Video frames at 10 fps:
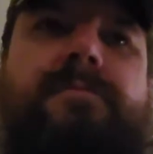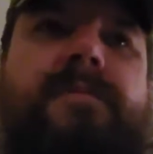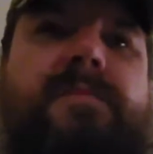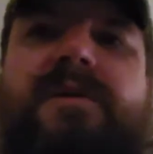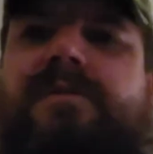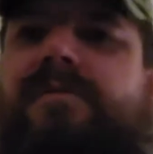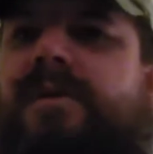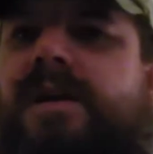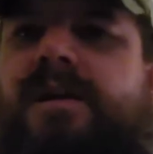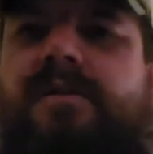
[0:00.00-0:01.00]
a mix of
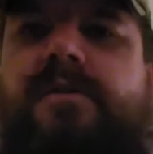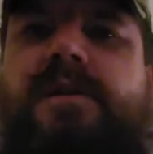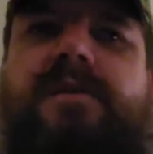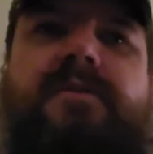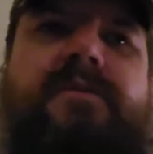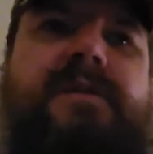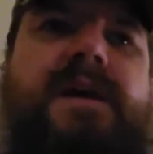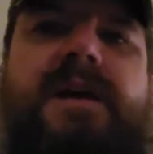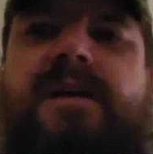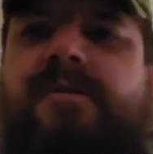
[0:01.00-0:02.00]
angry and
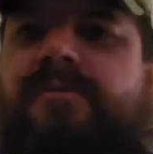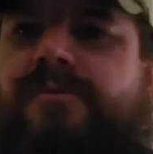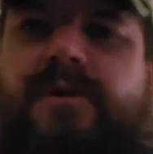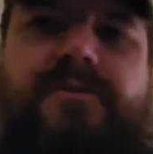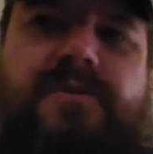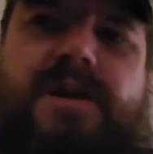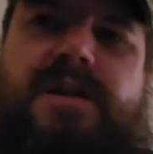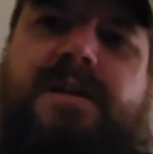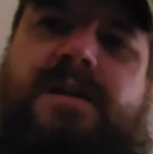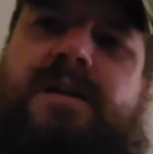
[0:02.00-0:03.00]
sad and
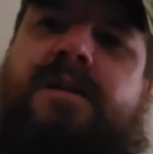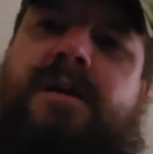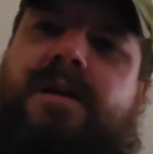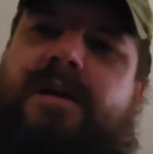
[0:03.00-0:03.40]
frustrated, and